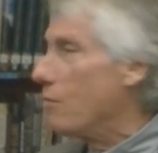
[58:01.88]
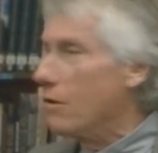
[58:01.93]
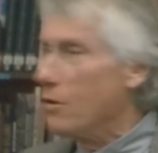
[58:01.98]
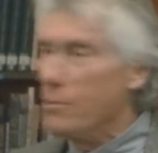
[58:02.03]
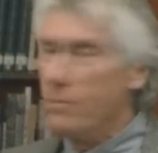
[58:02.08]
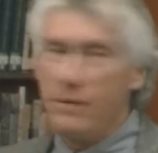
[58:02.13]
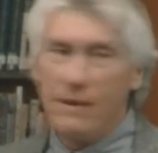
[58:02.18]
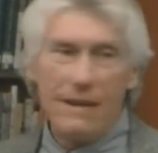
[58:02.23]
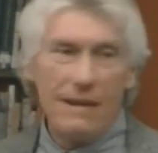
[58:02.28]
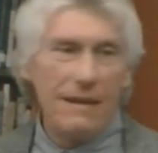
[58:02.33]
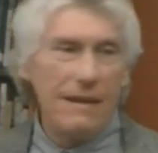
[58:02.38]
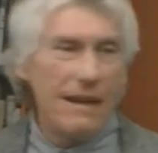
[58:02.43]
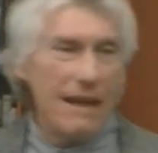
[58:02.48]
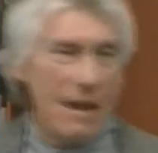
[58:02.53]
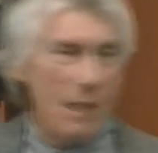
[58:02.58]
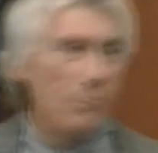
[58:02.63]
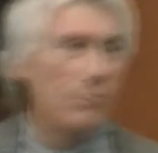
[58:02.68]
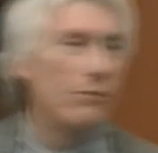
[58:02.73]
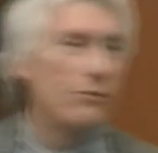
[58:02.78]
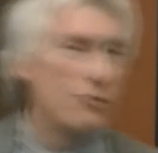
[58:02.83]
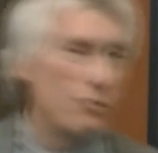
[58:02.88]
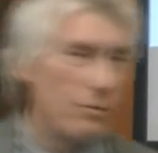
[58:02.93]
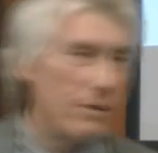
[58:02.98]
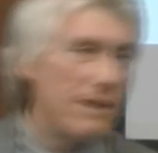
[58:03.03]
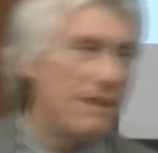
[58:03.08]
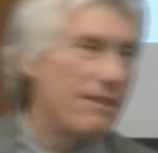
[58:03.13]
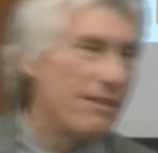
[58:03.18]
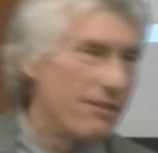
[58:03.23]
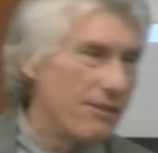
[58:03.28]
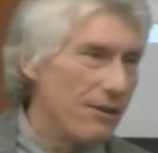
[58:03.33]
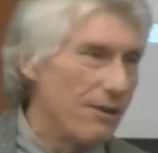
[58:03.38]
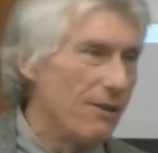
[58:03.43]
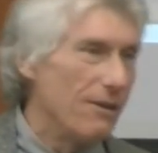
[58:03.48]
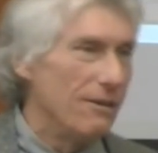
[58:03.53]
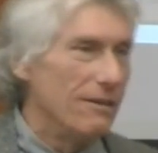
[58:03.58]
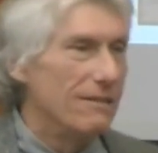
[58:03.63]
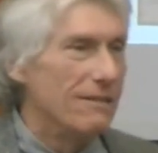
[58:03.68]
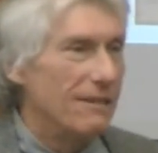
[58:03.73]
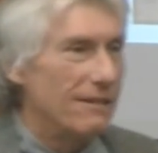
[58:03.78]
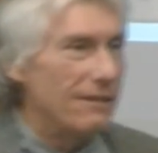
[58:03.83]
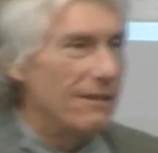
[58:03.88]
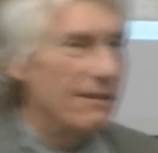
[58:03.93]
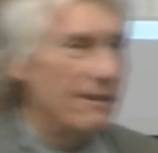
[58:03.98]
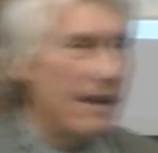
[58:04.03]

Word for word: will be April 23rd,